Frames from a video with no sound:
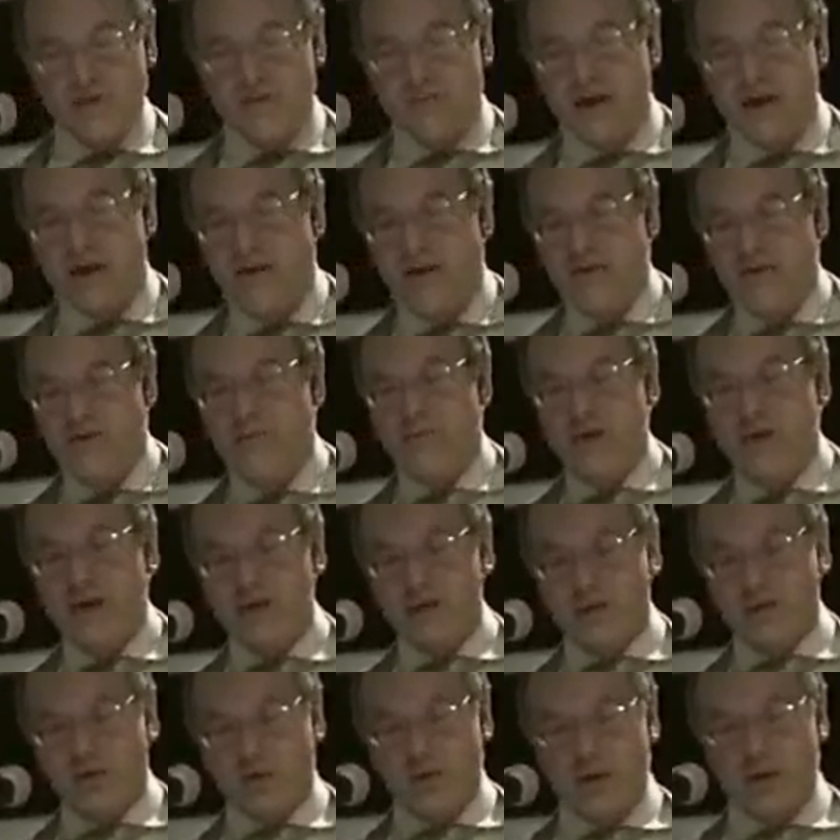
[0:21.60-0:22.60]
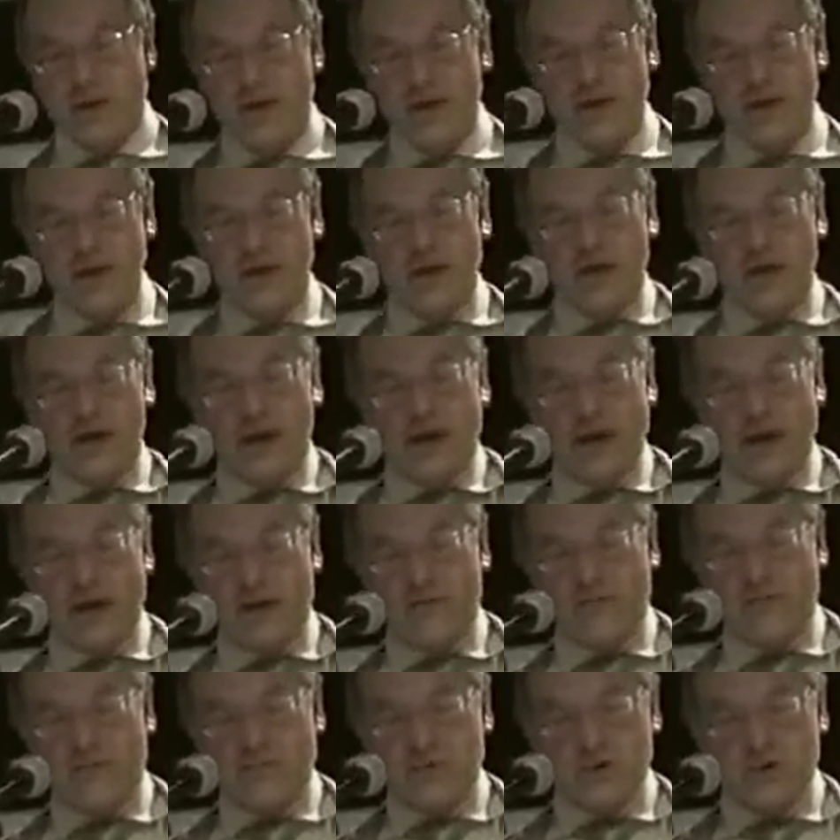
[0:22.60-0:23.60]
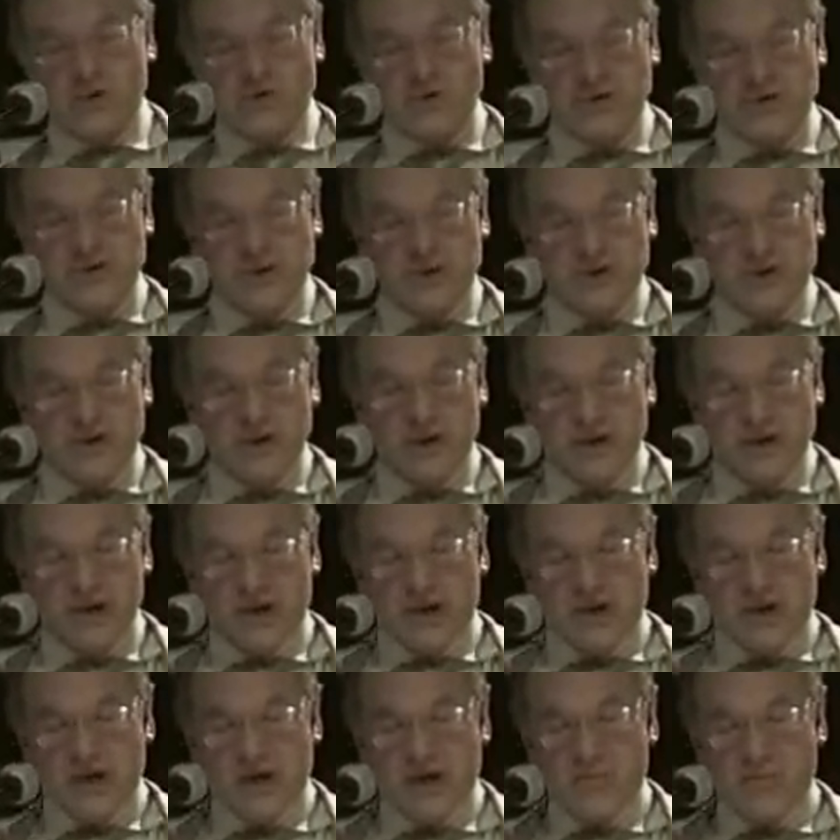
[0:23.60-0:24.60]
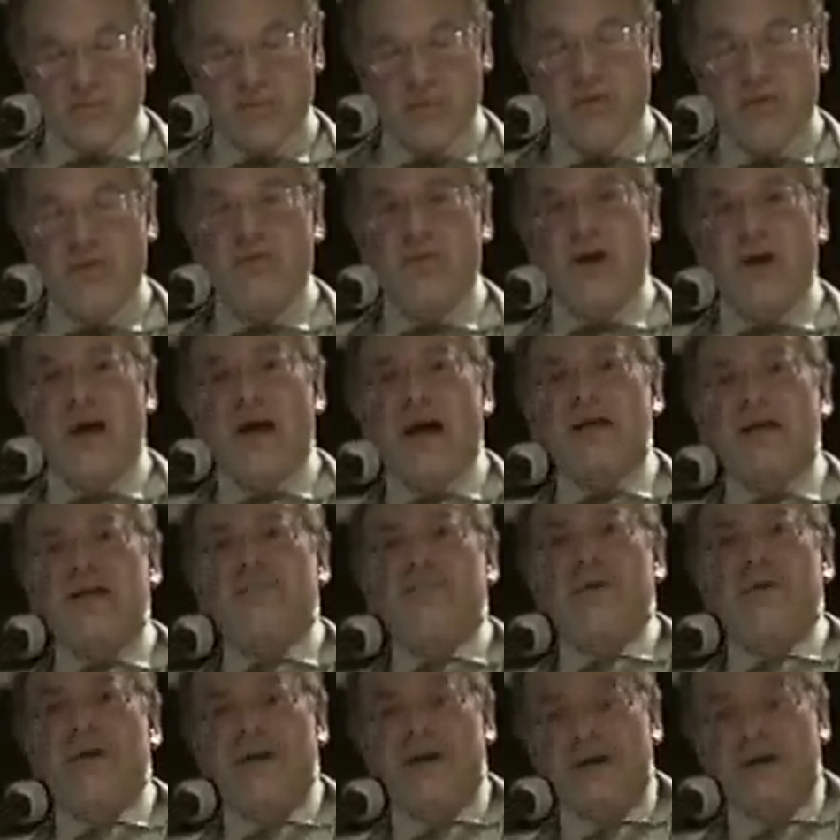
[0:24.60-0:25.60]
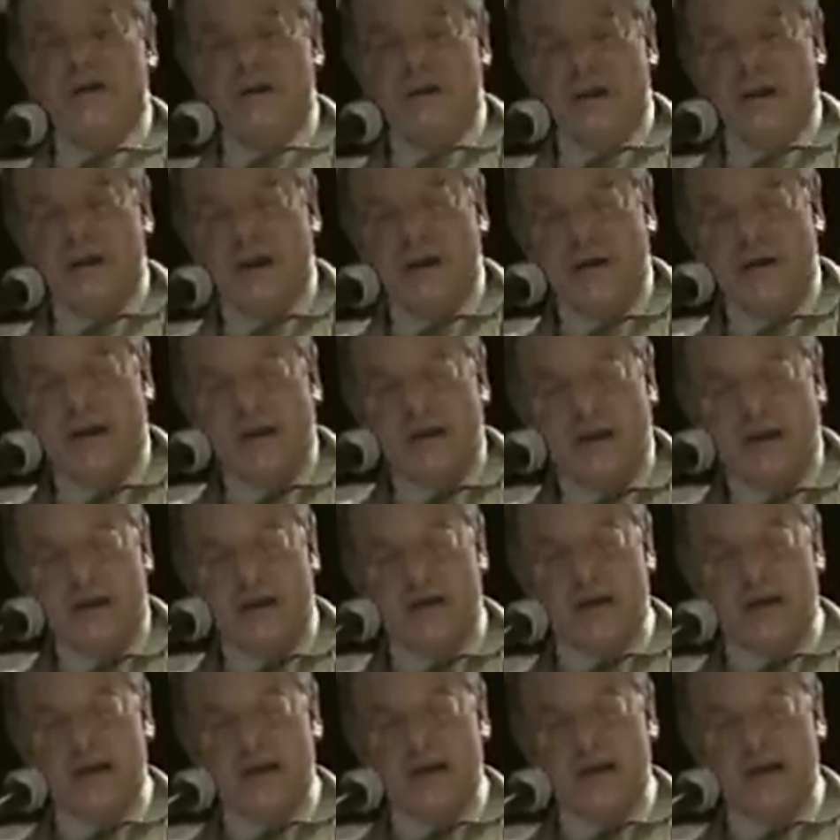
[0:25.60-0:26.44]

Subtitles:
married to a Bengali. But also there has been an